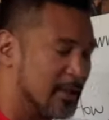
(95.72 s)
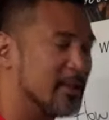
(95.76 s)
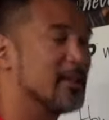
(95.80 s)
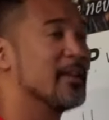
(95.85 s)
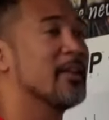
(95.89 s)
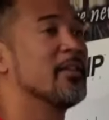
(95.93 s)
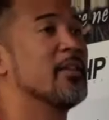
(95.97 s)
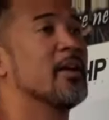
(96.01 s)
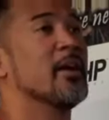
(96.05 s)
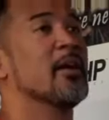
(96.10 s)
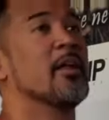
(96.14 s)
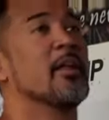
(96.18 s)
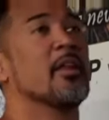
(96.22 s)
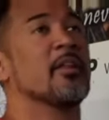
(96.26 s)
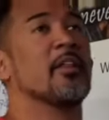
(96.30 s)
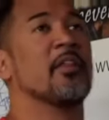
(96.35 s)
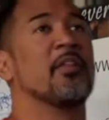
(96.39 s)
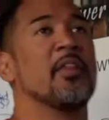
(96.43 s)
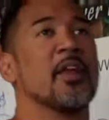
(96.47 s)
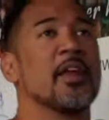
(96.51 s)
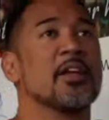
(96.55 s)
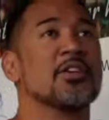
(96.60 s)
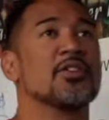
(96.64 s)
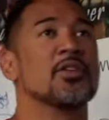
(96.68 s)
the
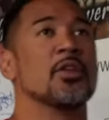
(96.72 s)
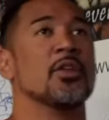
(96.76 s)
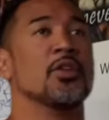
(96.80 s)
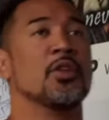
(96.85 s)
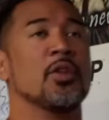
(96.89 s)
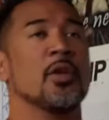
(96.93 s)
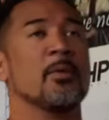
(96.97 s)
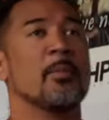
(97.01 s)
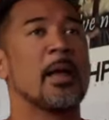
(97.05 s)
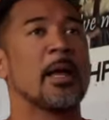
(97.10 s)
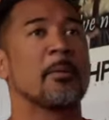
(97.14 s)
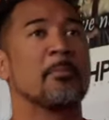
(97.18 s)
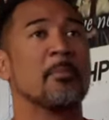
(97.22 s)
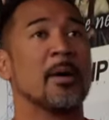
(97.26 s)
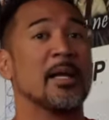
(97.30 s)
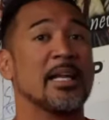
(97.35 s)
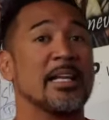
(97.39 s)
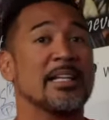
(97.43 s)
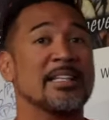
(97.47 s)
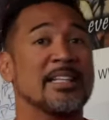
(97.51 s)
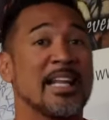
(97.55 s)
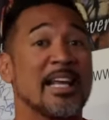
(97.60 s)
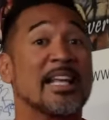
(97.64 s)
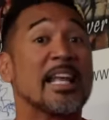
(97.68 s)
thing is, do you make
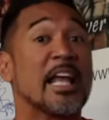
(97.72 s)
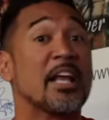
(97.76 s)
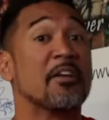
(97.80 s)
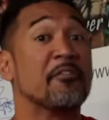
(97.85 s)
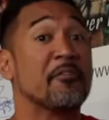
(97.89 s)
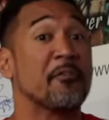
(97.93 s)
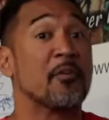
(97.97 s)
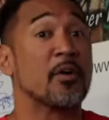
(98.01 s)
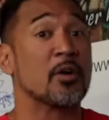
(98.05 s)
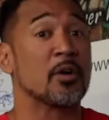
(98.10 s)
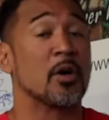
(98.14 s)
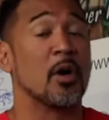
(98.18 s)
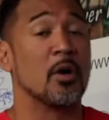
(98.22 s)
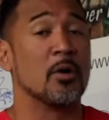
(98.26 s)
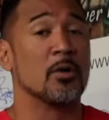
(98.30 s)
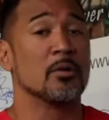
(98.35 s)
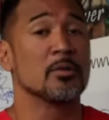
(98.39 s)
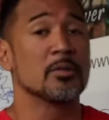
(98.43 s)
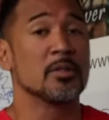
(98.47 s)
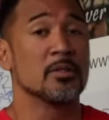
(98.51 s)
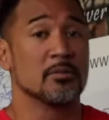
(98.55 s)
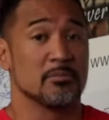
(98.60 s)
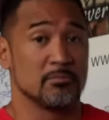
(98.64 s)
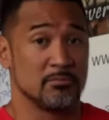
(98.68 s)
money digging for
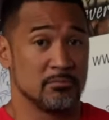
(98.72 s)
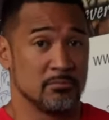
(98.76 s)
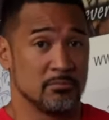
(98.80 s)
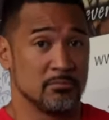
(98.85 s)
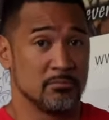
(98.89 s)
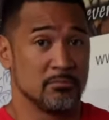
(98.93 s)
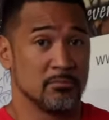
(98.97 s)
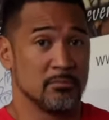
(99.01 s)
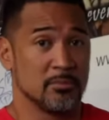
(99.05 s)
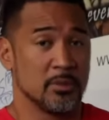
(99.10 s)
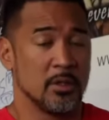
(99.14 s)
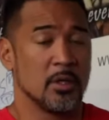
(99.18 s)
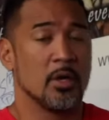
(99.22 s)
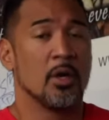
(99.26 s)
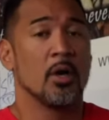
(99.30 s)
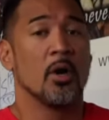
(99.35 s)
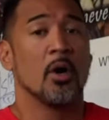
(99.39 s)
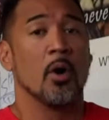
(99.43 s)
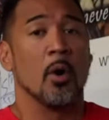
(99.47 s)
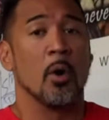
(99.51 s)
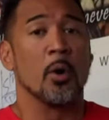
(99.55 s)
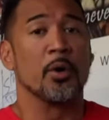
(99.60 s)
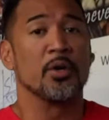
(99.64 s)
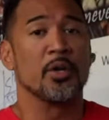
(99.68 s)
gold?
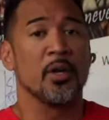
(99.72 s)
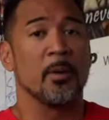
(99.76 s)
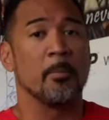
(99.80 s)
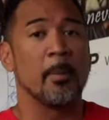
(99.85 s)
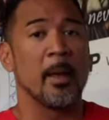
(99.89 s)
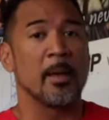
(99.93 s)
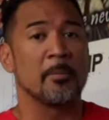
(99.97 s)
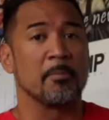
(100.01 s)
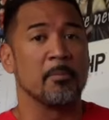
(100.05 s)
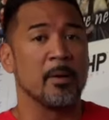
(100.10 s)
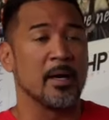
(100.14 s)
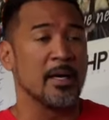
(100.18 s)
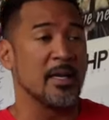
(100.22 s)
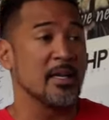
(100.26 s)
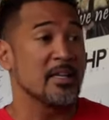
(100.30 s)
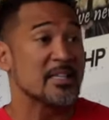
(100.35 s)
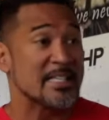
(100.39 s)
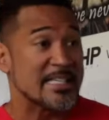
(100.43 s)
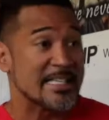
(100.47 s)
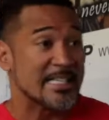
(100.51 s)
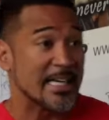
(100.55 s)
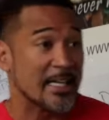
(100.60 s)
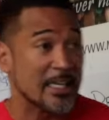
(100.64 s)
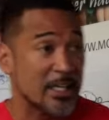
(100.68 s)
Or do you make
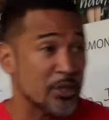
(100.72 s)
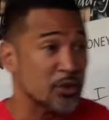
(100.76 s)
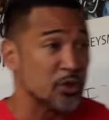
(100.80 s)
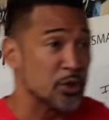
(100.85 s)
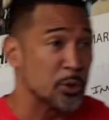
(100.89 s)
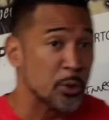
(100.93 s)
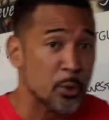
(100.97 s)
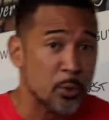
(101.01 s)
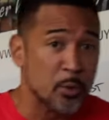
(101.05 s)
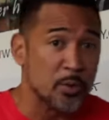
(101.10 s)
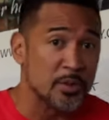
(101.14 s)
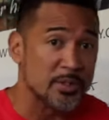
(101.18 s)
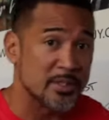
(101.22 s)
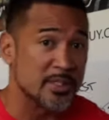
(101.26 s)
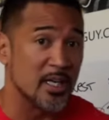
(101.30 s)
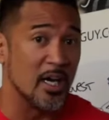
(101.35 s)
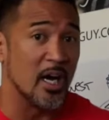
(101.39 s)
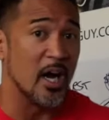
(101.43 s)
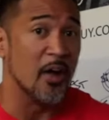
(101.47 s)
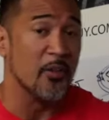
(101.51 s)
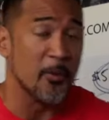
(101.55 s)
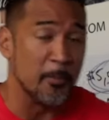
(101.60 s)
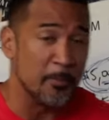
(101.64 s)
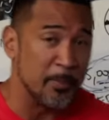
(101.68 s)
money selling tools
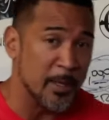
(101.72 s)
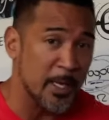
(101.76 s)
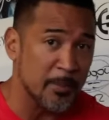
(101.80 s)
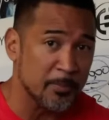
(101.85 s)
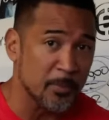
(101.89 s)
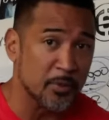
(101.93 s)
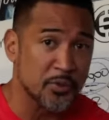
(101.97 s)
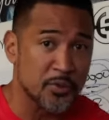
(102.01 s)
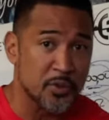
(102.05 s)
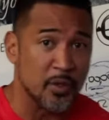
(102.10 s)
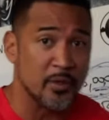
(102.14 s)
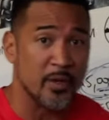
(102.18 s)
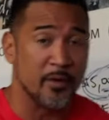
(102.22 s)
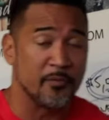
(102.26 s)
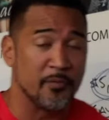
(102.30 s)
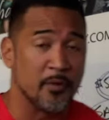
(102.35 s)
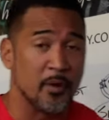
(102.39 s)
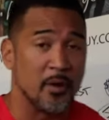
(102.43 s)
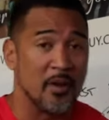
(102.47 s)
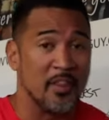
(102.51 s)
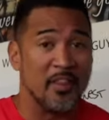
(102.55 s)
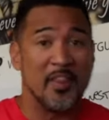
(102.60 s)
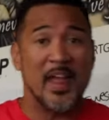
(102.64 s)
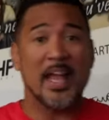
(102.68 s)
to other people so
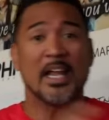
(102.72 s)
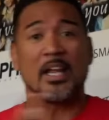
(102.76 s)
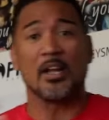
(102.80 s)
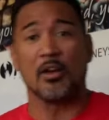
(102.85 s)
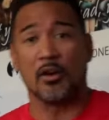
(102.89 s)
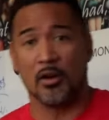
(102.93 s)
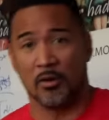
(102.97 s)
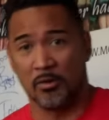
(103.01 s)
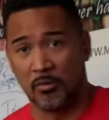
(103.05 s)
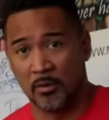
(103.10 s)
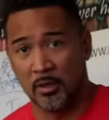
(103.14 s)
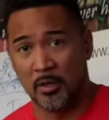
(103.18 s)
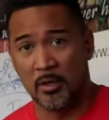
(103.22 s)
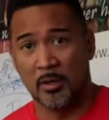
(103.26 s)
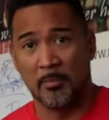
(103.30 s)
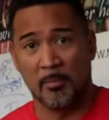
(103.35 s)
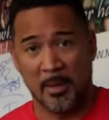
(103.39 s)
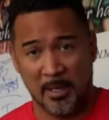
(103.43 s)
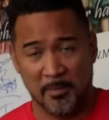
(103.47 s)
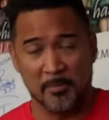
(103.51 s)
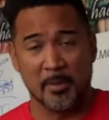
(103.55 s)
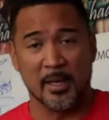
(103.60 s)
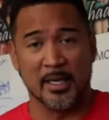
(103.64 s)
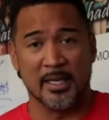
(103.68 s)
therefore they can go
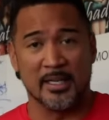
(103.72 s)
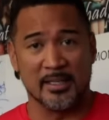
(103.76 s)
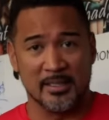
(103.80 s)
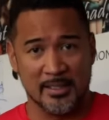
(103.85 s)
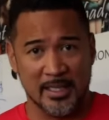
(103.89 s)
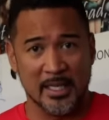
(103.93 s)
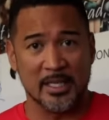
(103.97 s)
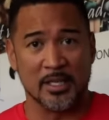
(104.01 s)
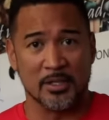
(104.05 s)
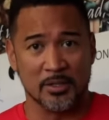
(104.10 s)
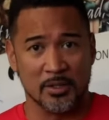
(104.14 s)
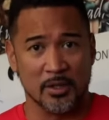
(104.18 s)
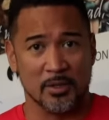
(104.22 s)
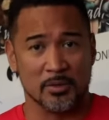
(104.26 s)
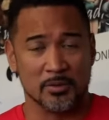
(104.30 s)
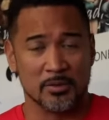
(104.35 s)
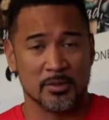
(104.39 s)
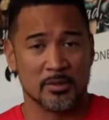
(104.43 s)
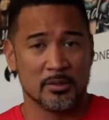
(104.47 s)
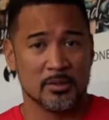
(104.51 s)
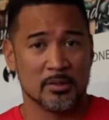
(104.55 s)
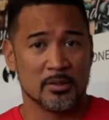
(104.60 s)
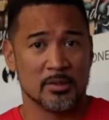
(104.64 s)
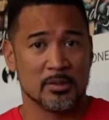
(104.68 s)
make money digging
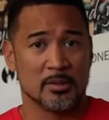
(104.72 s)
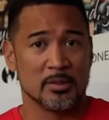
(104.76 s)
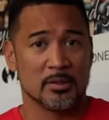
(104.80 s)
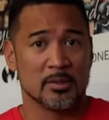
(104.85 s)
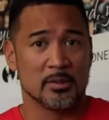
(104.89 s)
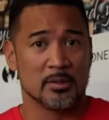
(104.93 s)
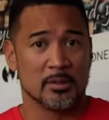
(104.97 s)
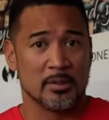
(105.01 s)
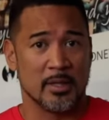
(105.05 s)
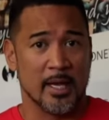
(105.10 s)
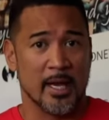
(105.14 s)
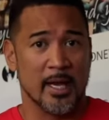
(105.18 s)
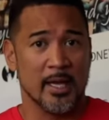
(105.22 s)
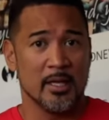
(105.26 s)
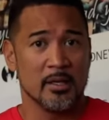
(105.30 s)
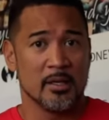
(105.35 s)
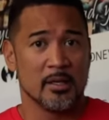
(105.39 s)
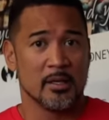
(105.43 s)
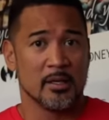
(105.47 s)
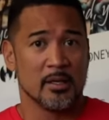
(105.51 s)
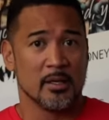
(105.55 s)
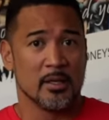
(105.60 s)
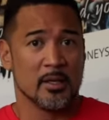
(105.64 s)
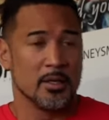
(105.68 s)
gold?
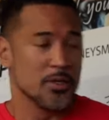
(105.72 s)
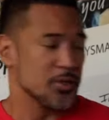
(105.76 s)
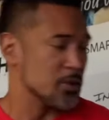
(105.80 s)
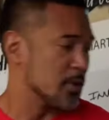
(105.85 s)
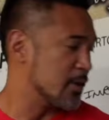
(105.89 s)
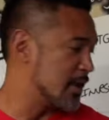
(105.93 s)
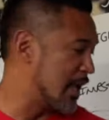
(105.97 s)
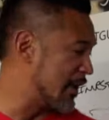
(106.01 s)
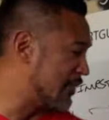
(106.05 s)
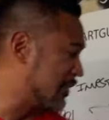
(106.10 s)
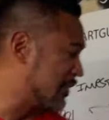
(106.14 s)
Okay? So